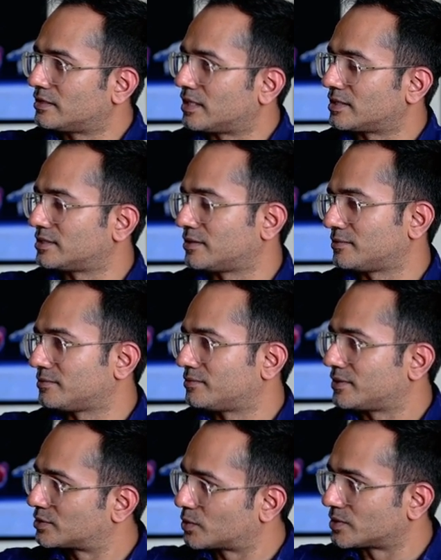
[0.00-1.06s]
That is the
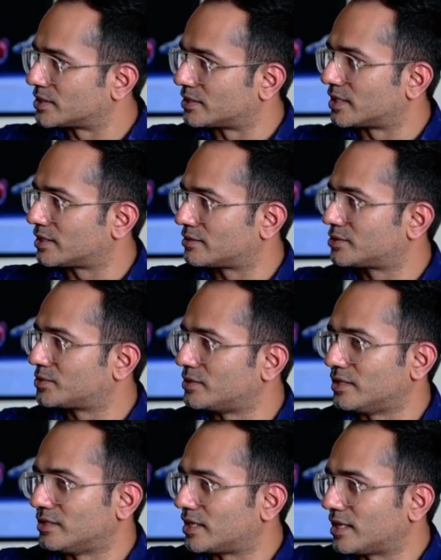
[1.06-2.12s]
first question that
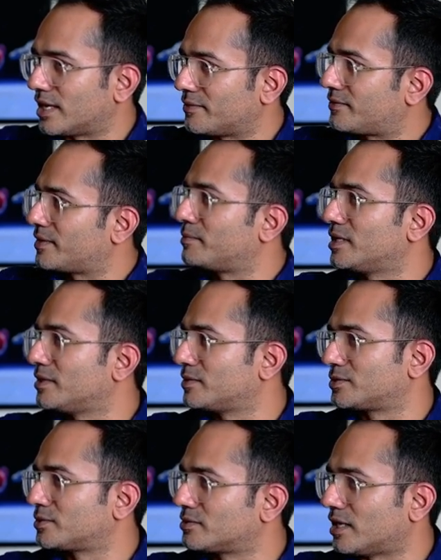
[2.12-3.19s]
should that every
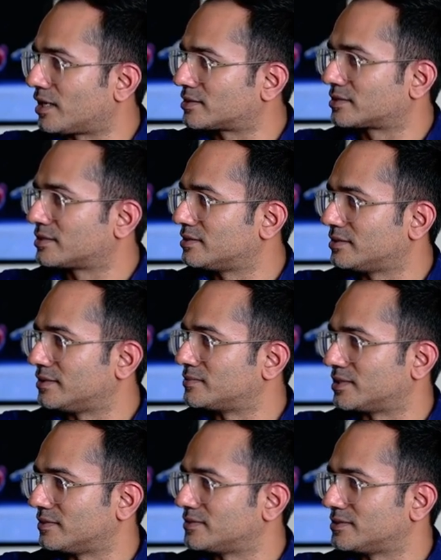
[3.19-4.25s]
believer should ask
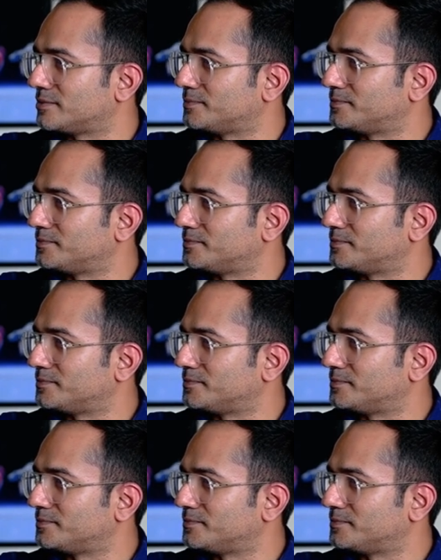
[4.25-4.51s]
themselves.